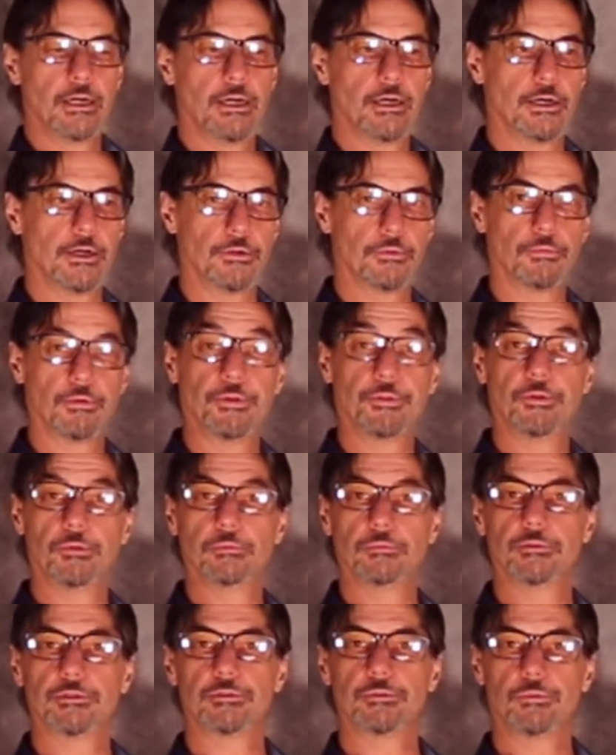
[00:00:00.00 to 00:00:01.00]

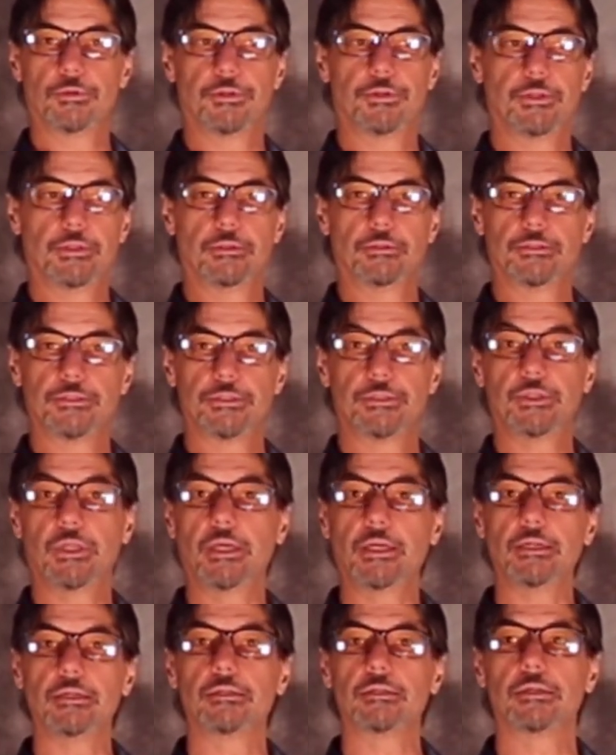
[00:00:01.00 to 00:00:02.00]
rhythms within
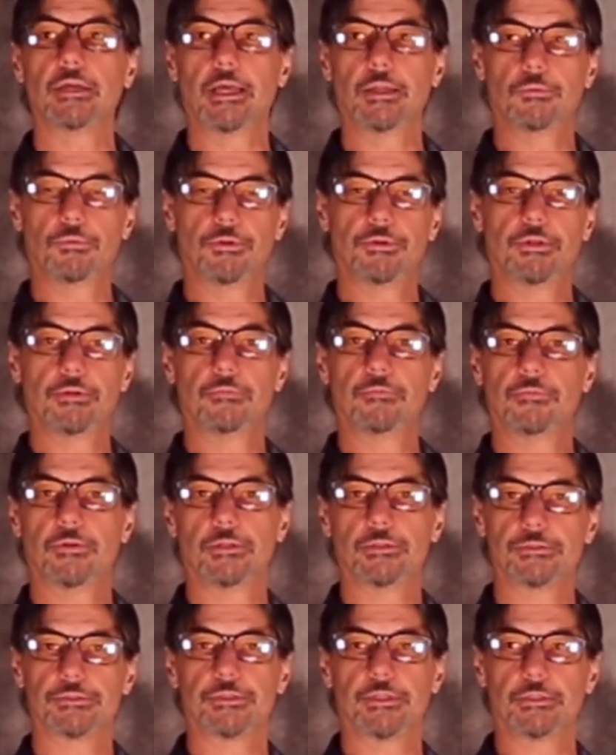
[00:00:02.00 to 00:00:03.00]
state and within
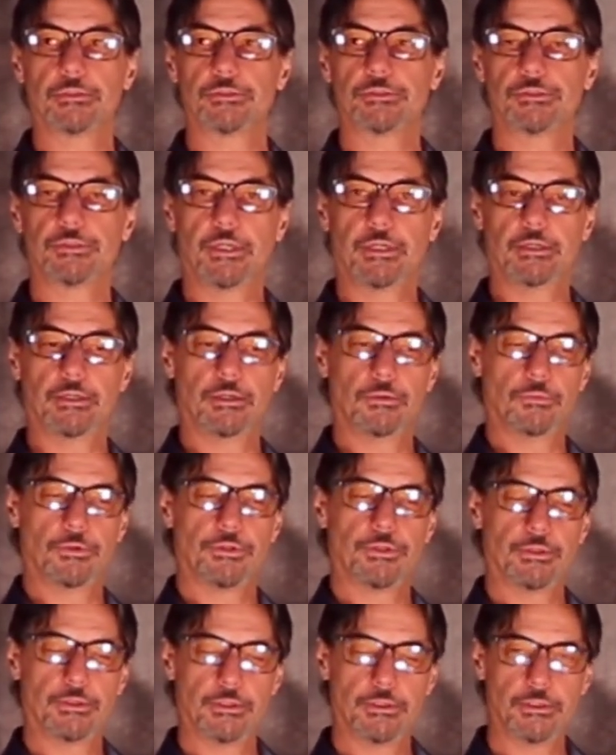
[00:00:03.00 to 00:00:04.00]
felt sense state and
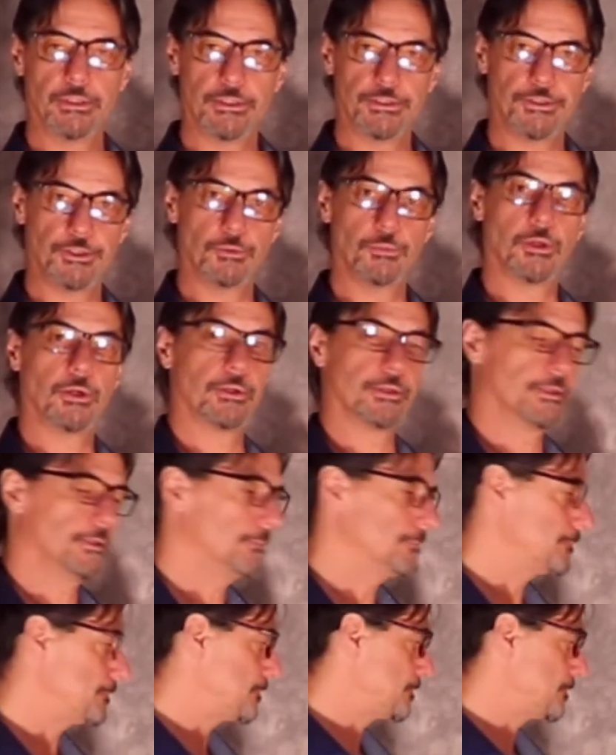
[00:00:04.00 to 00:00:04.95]
within the tissue body.